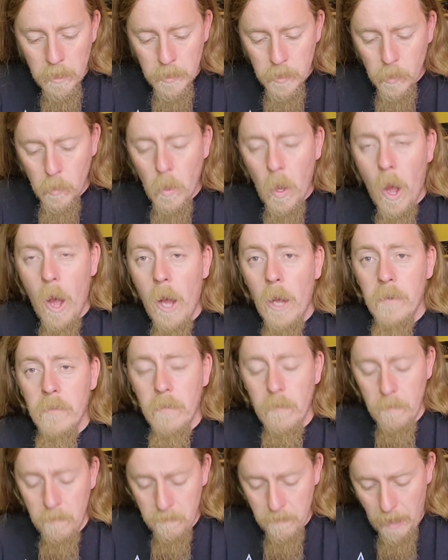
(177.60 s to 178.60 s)
Two cards
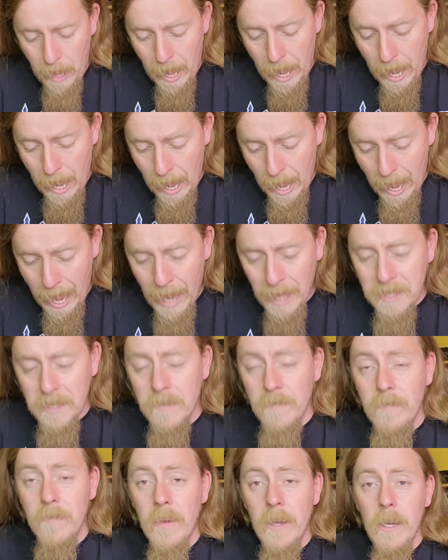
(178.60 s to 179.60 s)
from
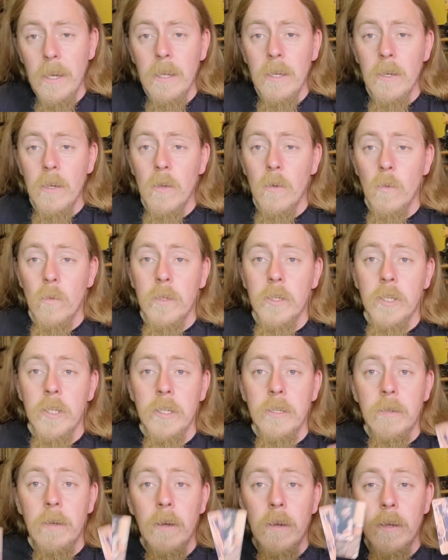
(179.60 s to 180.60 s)
Asomvel, which
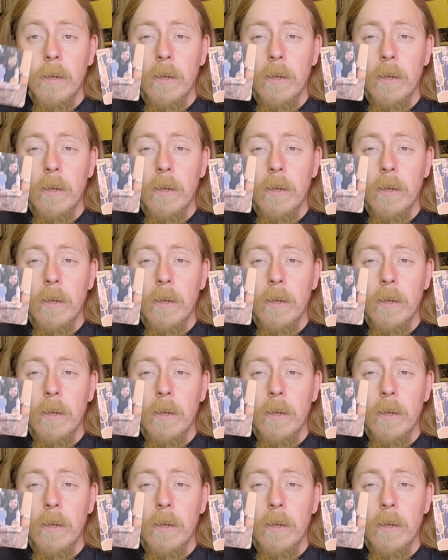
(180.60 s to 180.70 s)
is